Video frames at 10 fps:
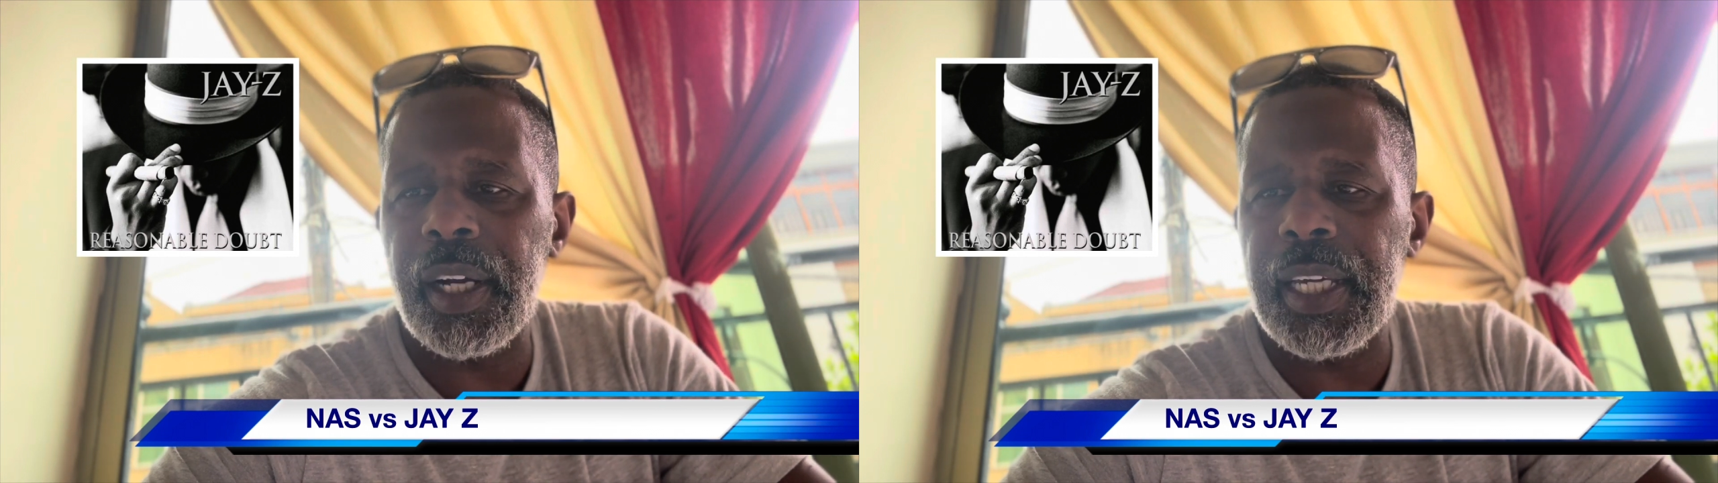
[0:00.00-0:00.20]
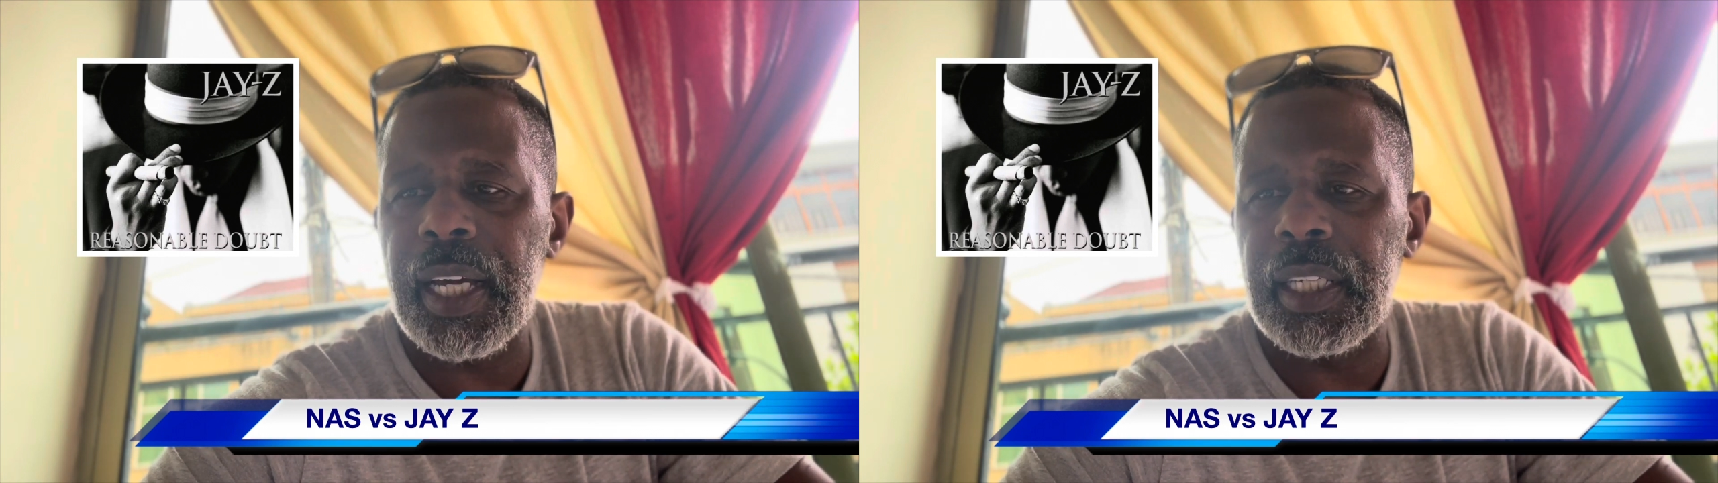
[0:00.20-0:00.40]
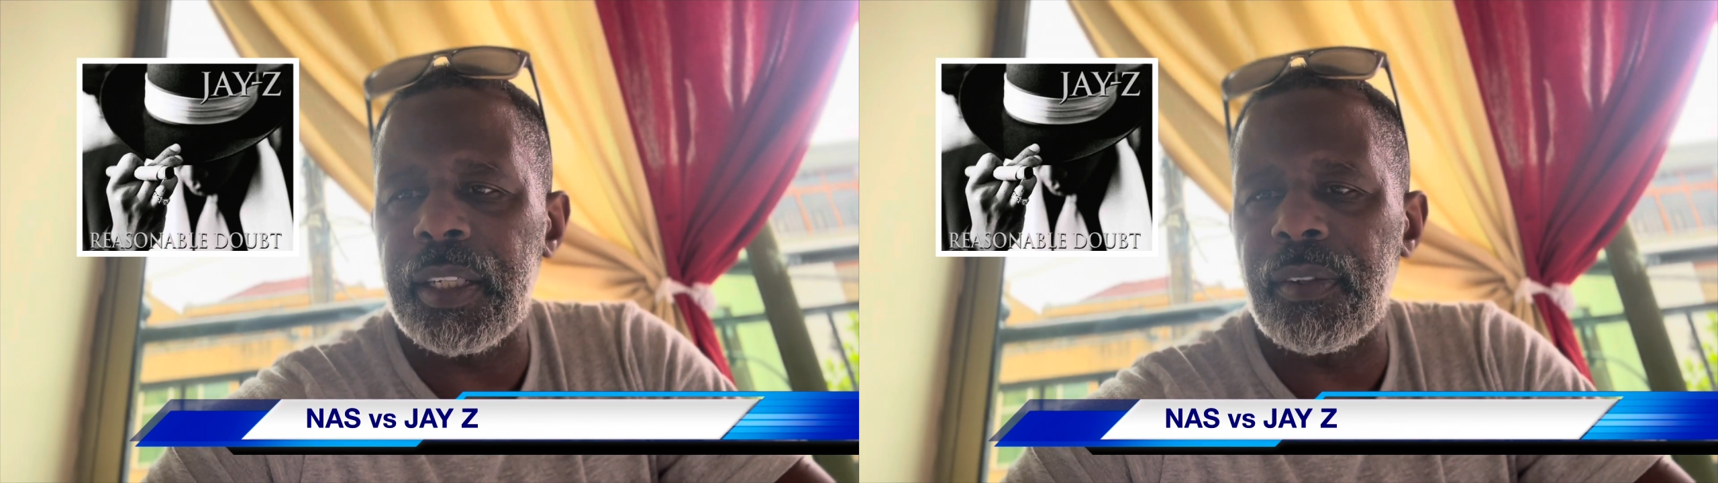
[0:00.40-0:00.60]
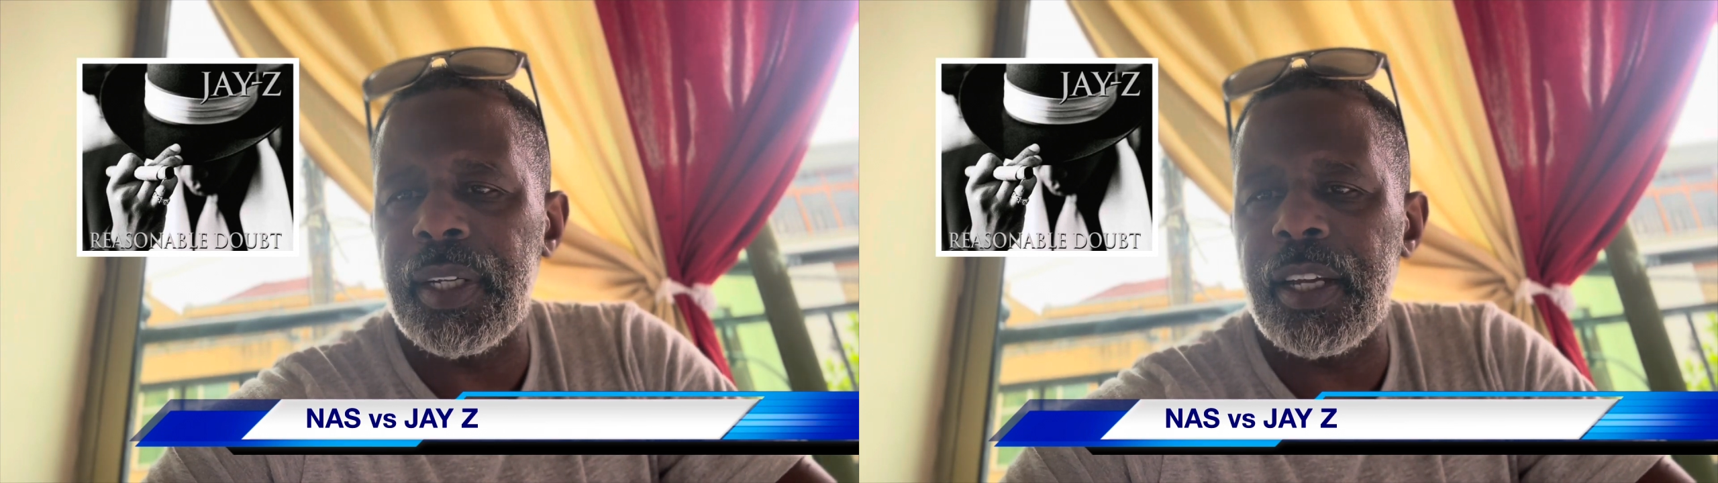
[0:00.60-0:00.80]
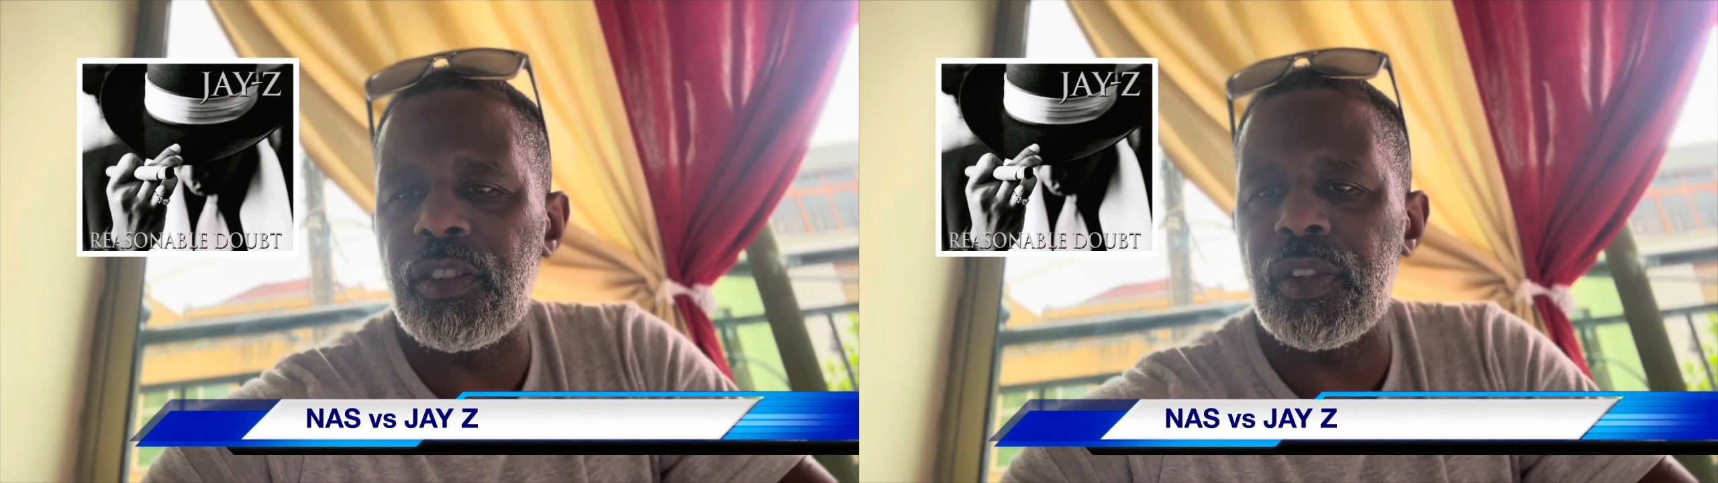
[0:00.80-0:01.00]
Kelly on
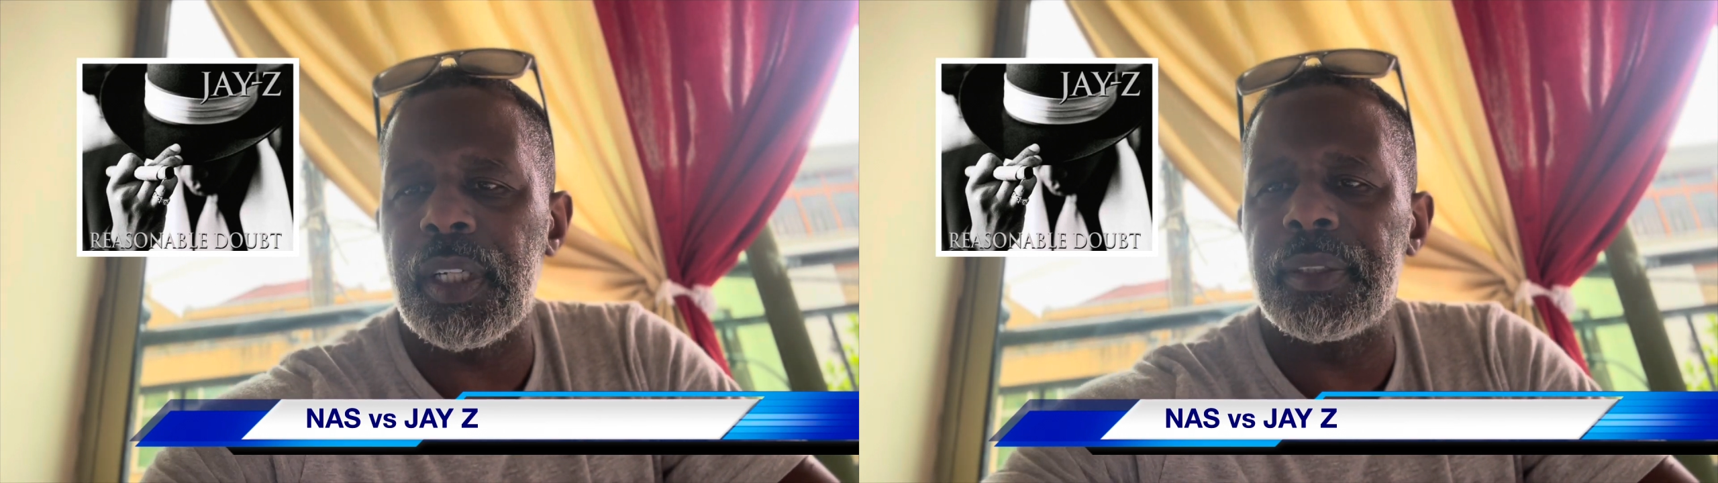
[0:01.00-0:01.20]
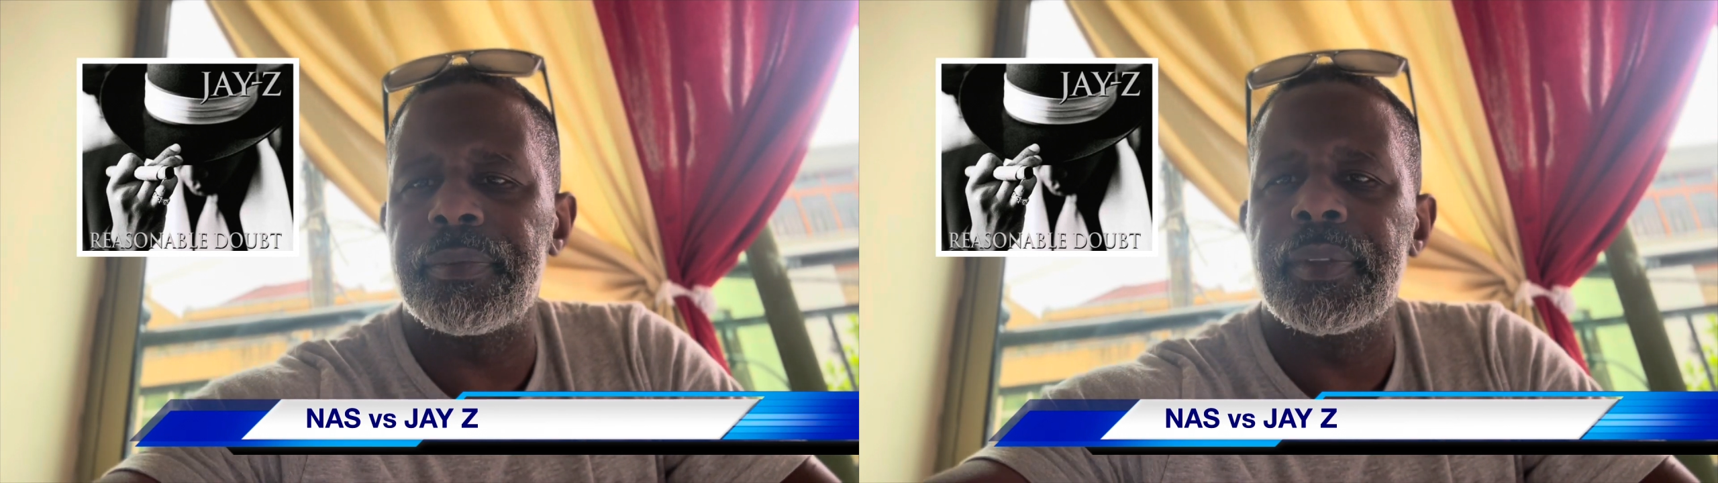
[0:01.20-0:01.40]
that joint.